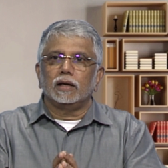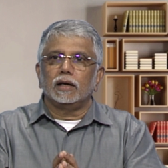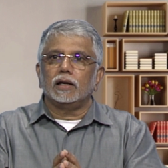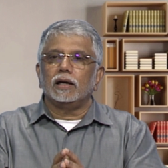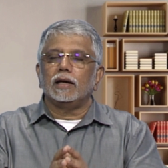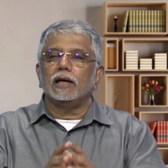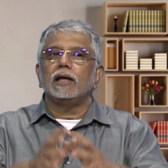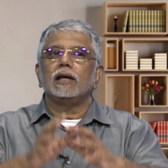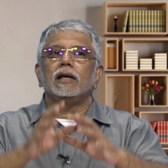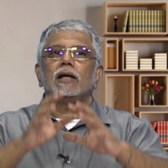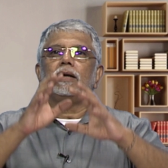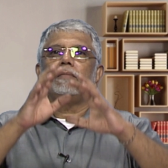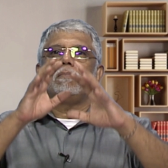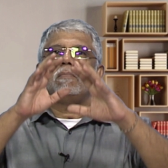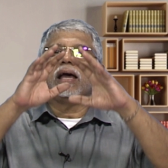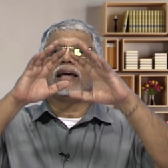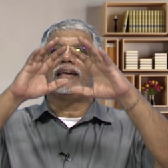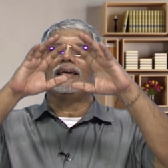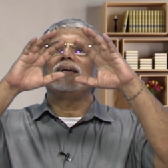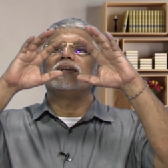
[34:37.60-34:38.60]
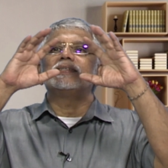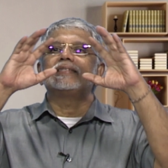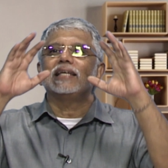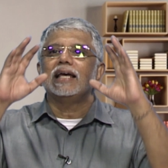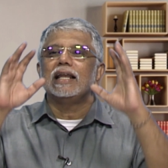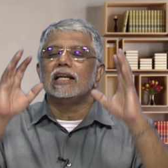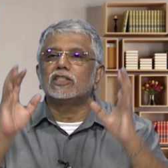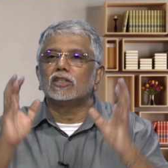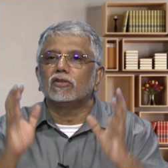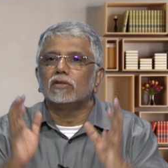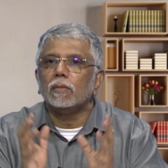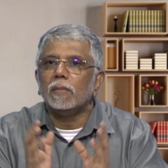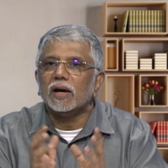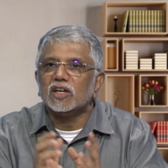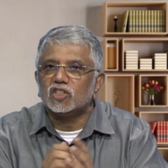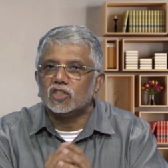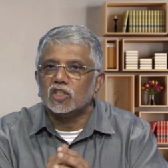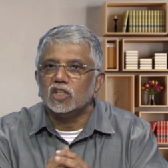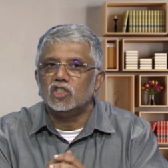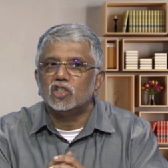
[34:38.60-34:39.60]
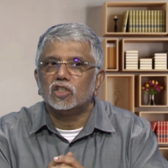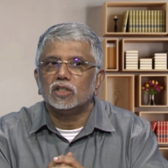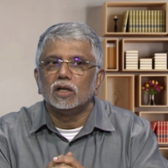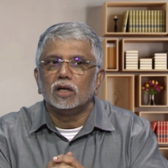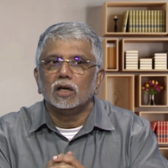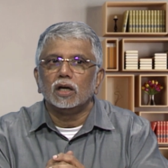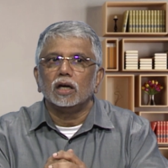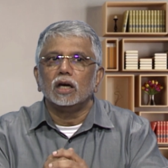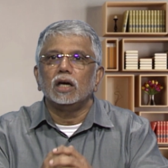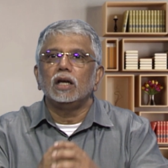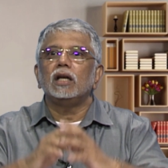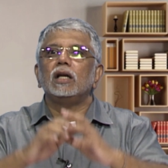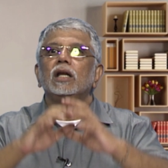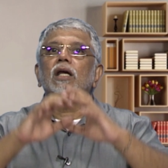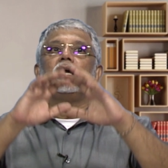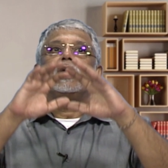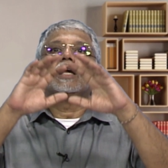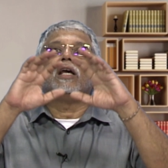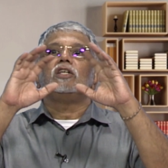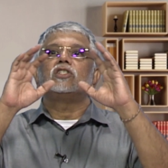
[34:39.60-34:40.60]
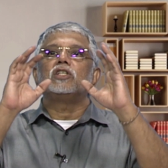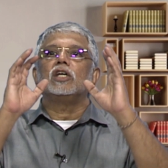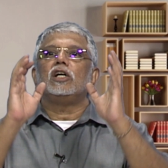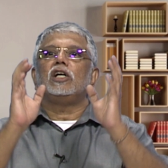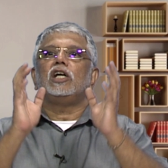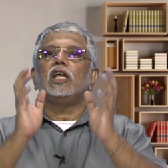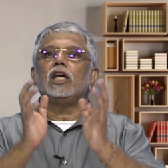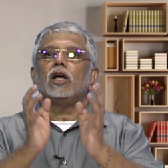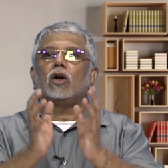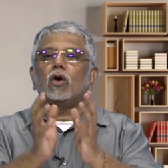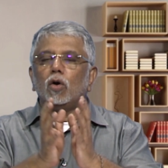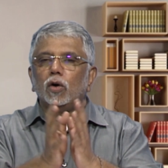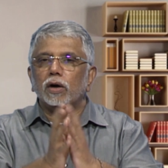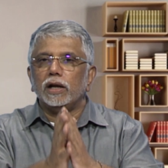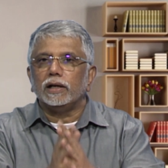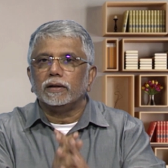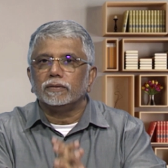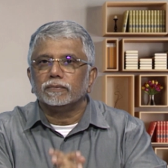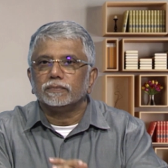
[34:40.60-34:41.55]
in making sense of the message, in his decoding.